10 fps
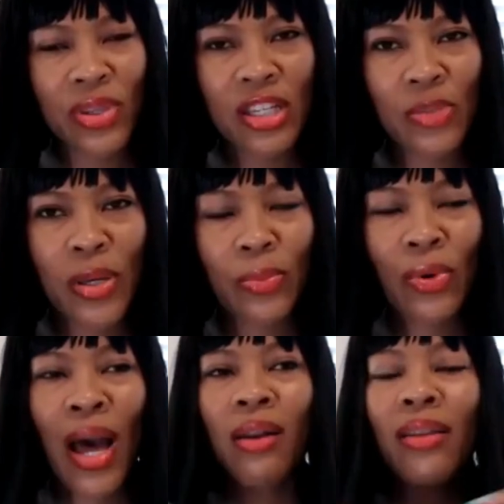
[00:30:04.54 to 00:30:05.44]
these people.
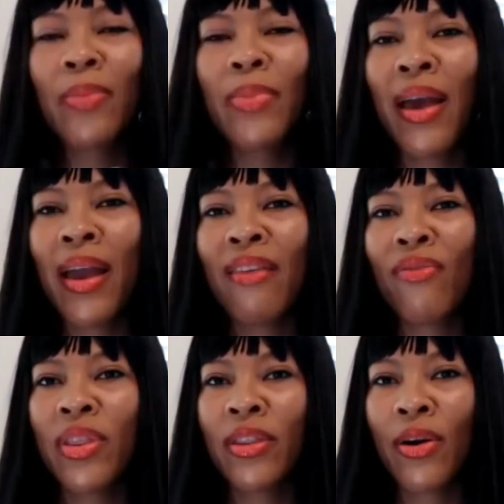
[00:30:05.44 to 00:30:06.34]
How do they behave
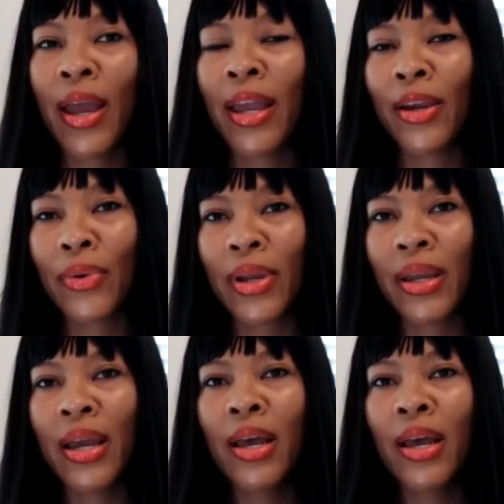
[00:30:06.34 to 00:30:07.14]
when they're angry?